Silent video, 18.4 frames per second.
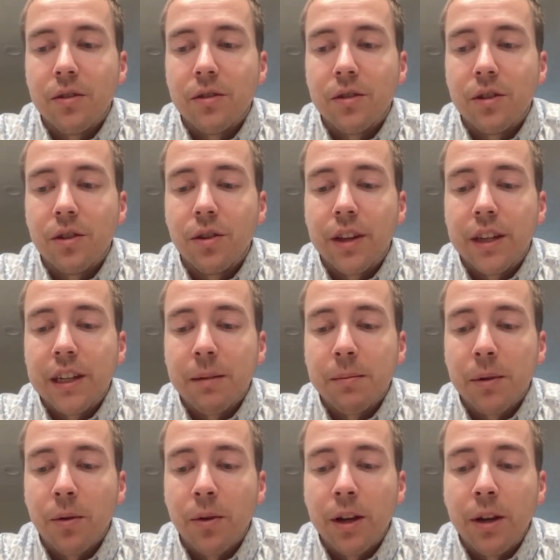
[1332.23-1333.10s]
do you think
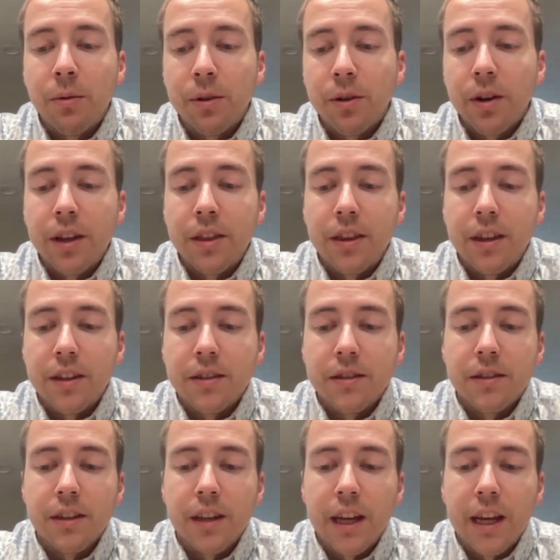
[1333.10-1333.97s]
I'm going to regret
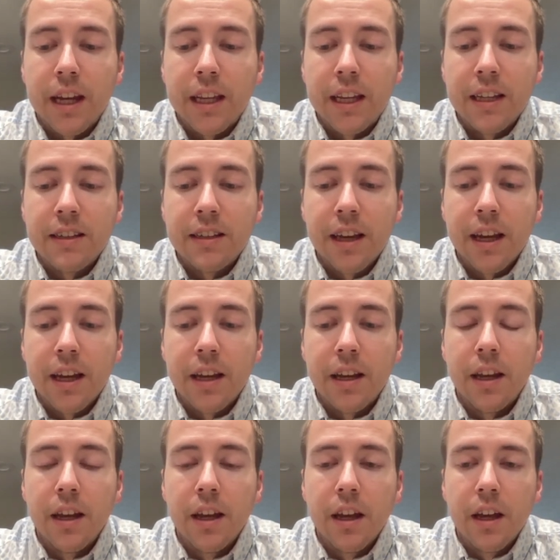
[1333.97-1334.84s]
this? And he
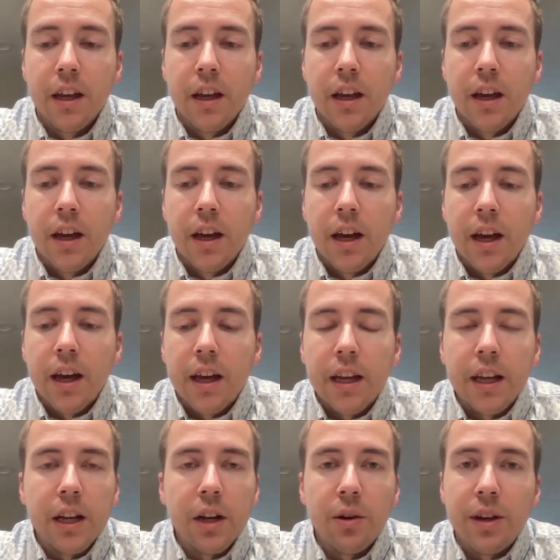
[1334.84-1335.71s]
said,
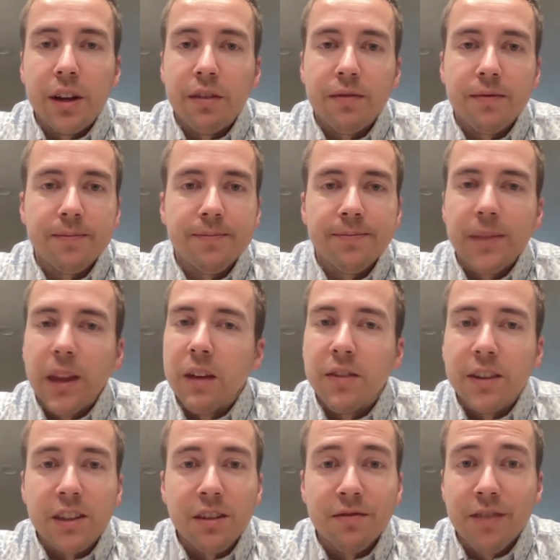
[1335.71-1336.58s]
if
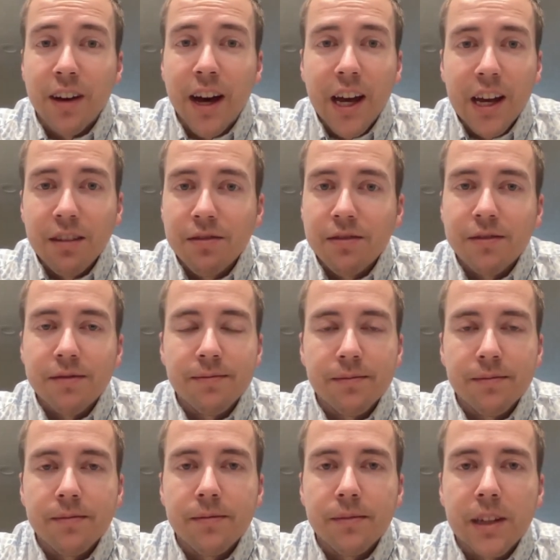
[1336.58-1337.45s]
it's a 5,
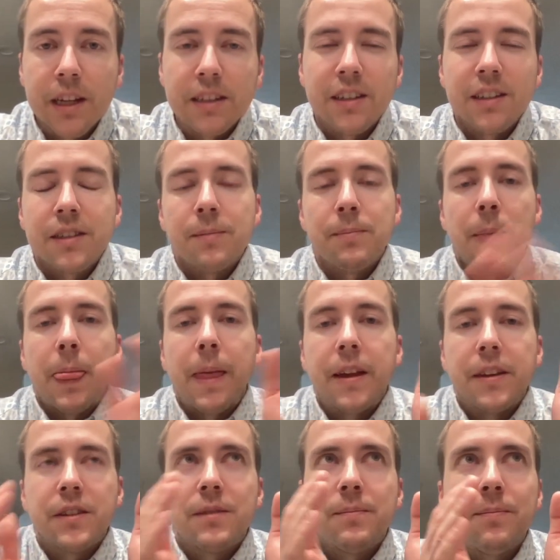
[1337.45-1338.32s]
because
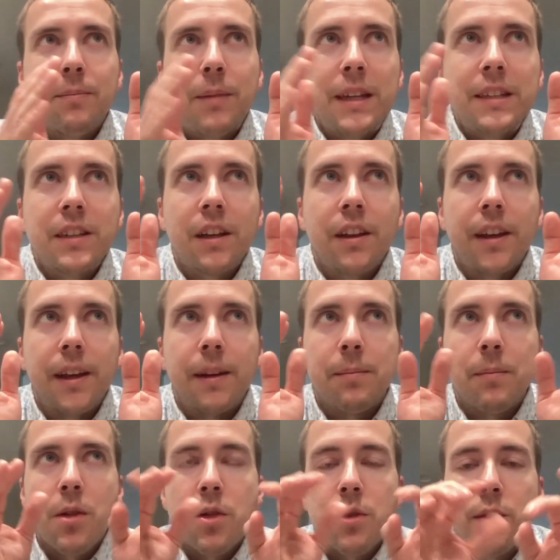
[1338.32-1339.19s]
it's
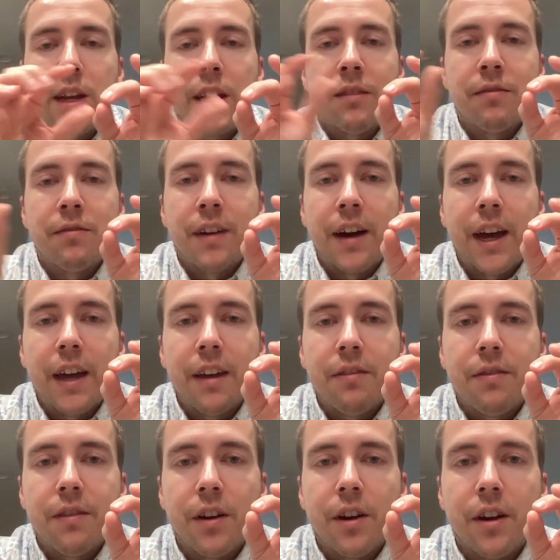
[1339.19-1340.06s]
basically 3 and a
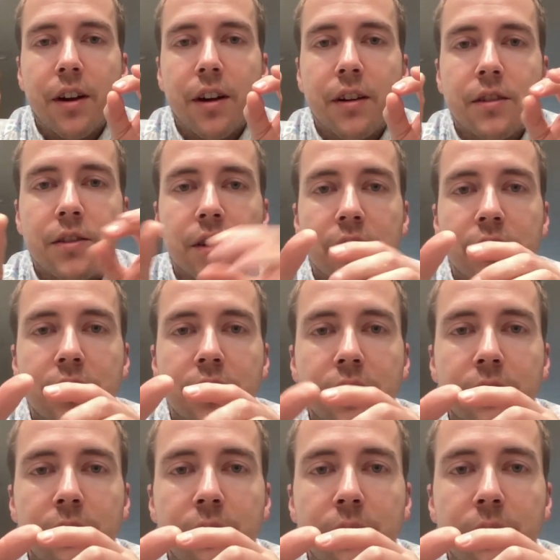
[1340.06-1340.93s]
5 are just
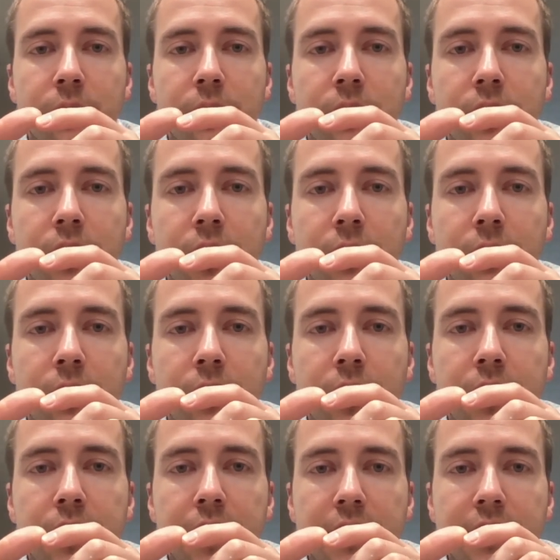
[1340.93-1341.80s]
the
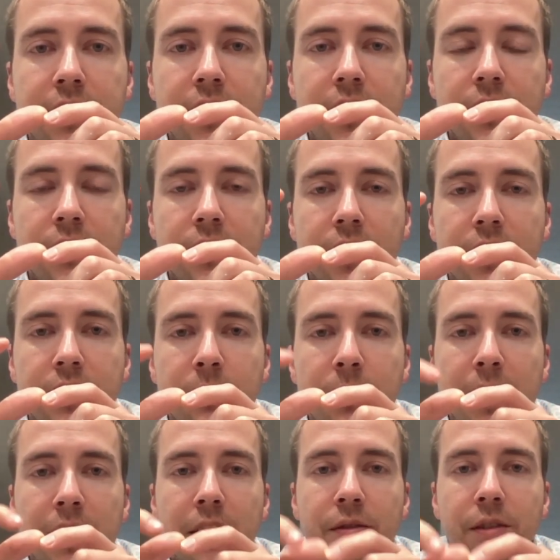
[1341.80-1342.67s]
distance, that's the
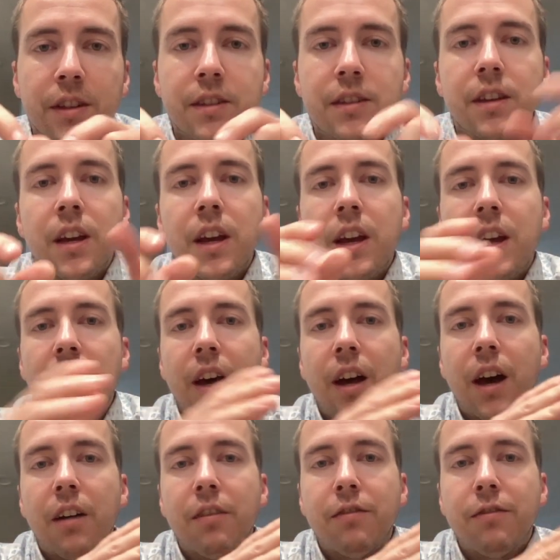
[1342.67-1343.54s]
main difference.
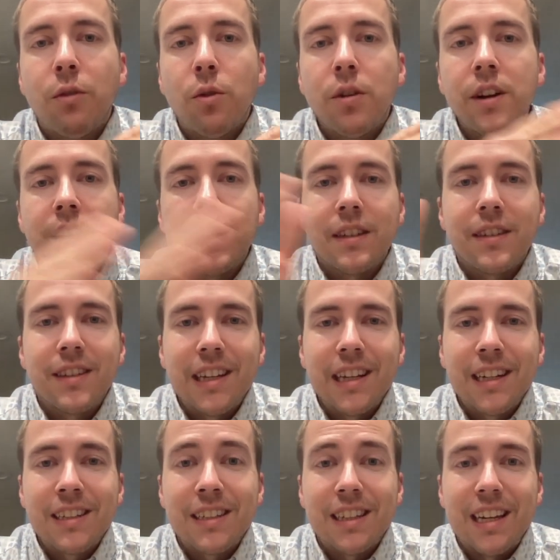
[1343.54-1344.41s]
A 4 and a
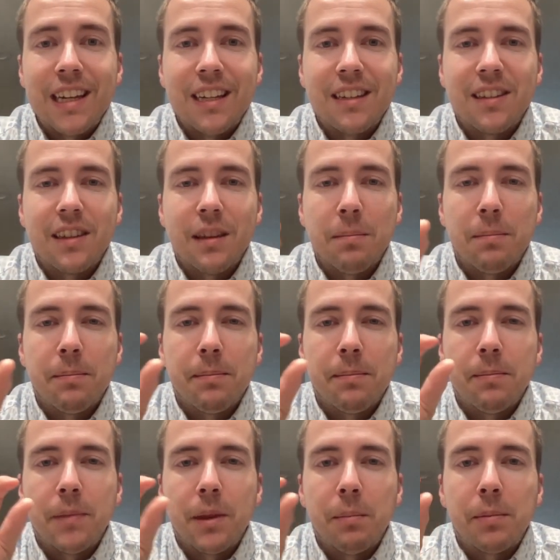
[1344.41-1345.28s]
6 is the
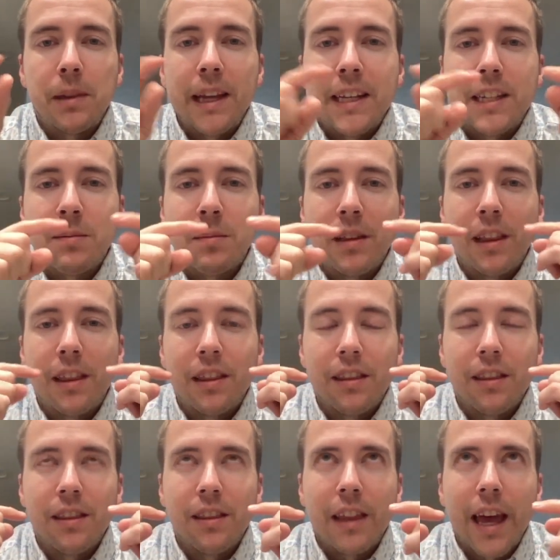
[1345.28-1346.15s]
placement
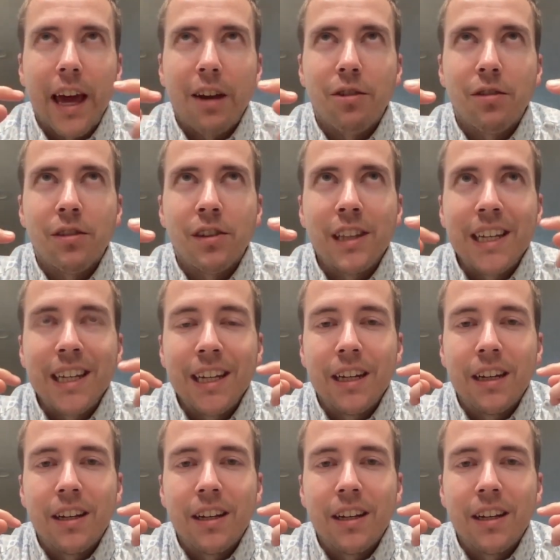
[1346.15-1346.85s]
laterally